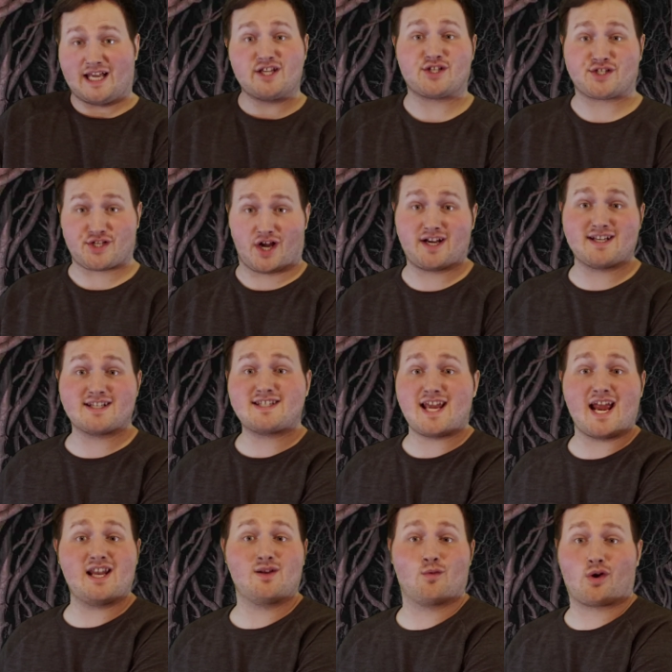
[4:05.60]
his son is
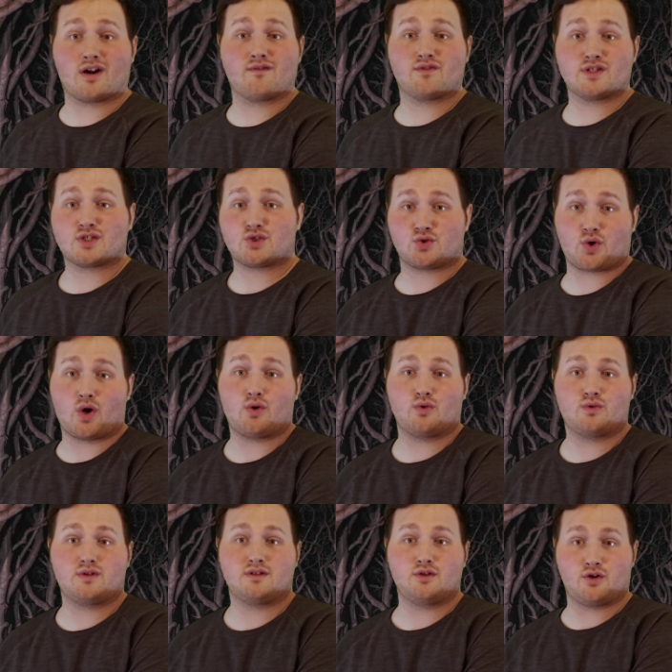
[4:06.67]
dating one of the
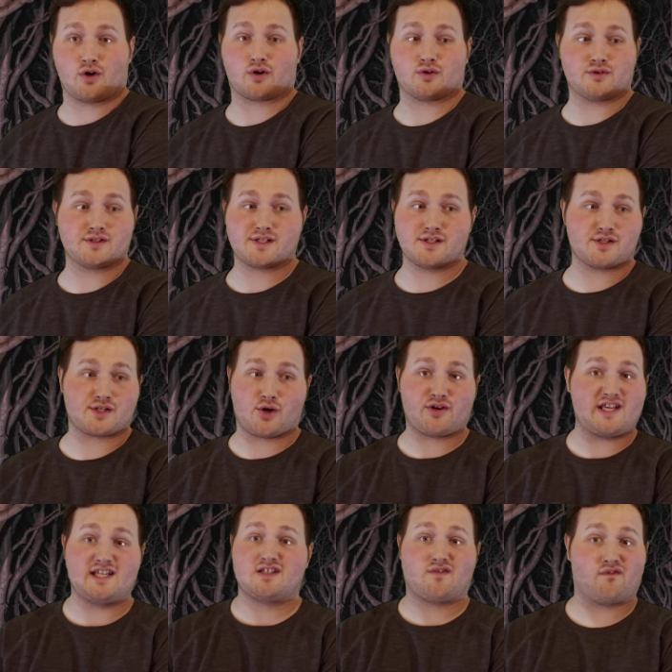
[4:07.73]
Strode girls. So
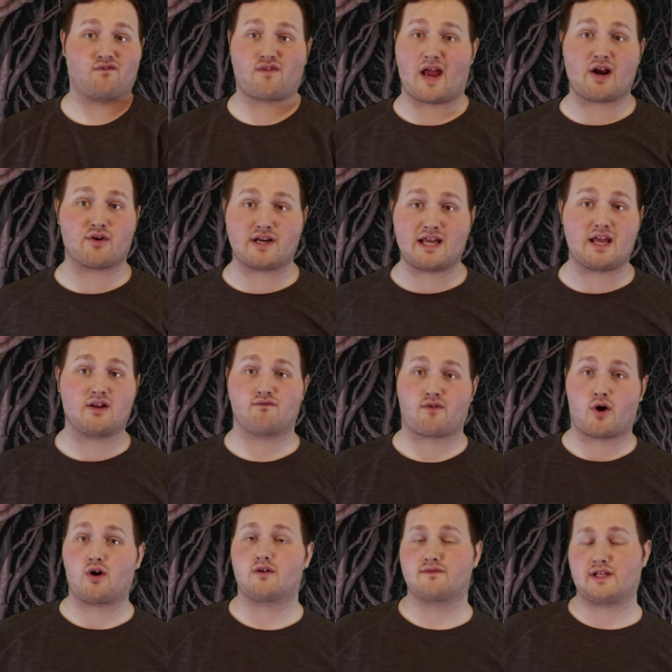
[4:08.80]
he's very
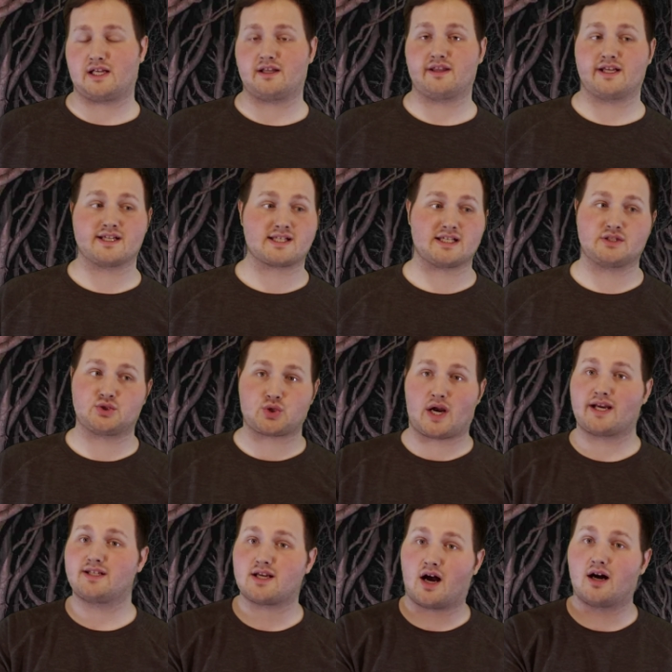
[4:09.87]
involved in this and
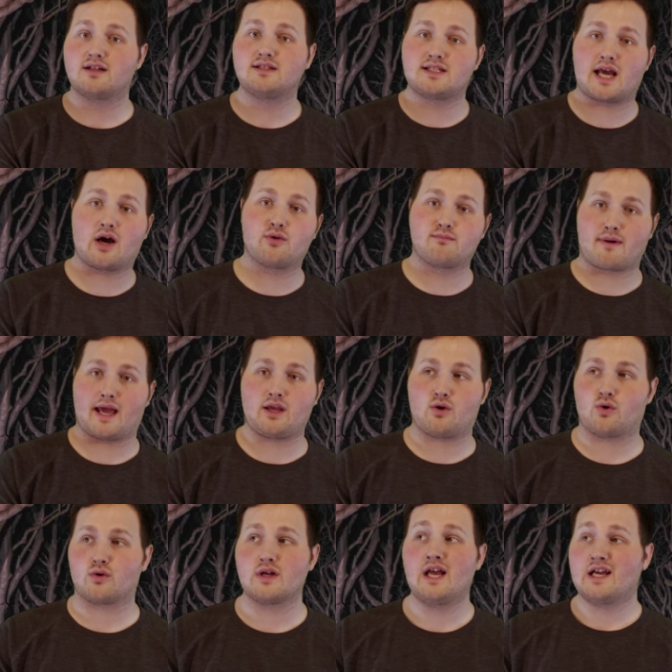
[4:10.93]
trying to hunt down
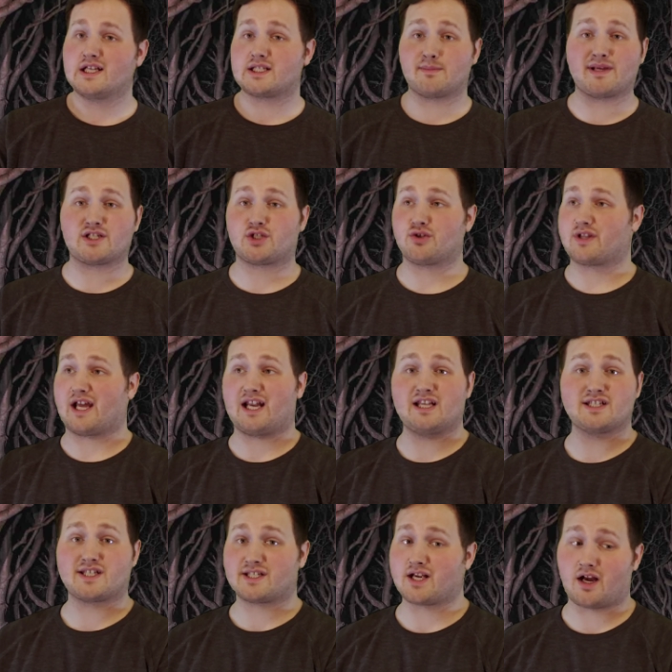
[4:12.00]
Michael to make sure that
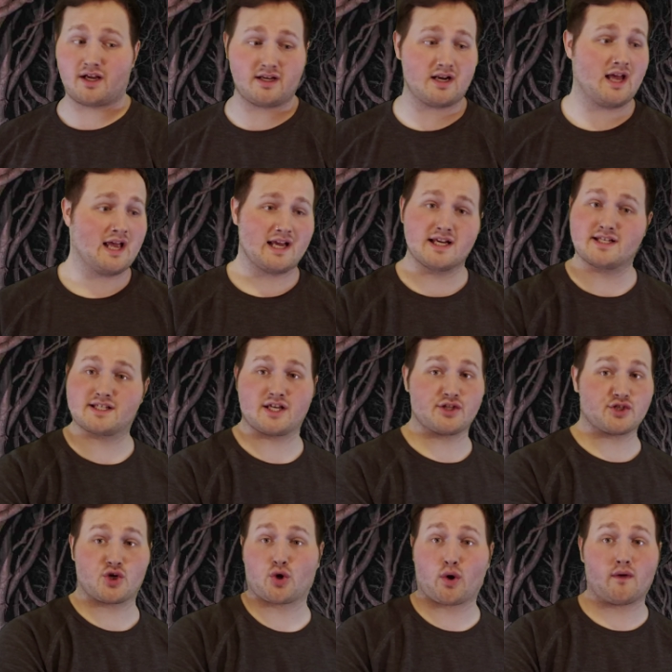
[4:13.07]
his son, his
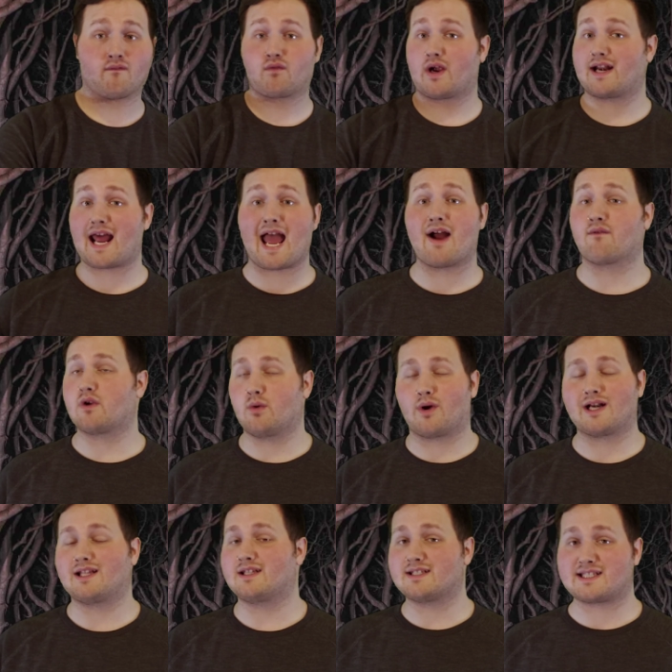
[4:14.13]
son's girlfriend,
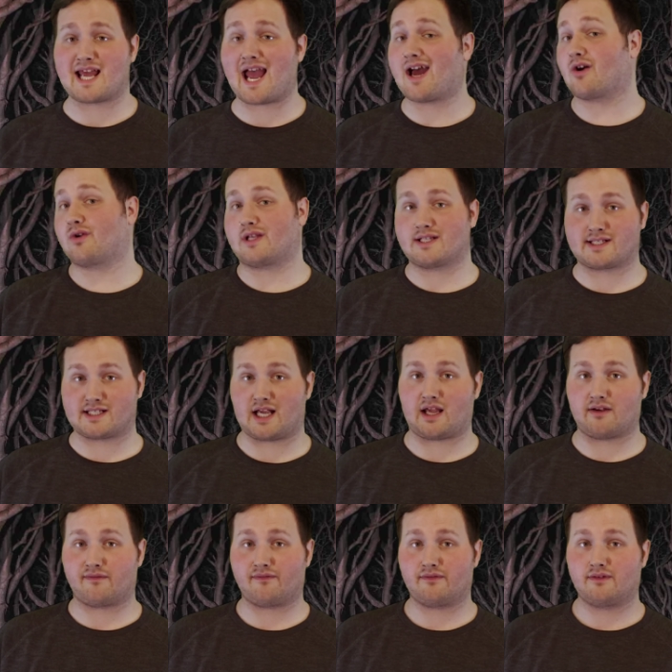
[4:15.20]
everyone in the town is
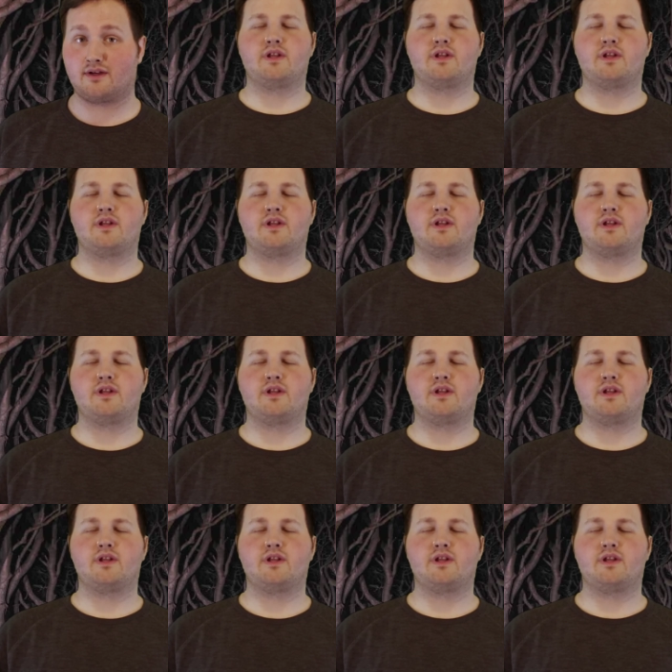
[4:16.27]
safe.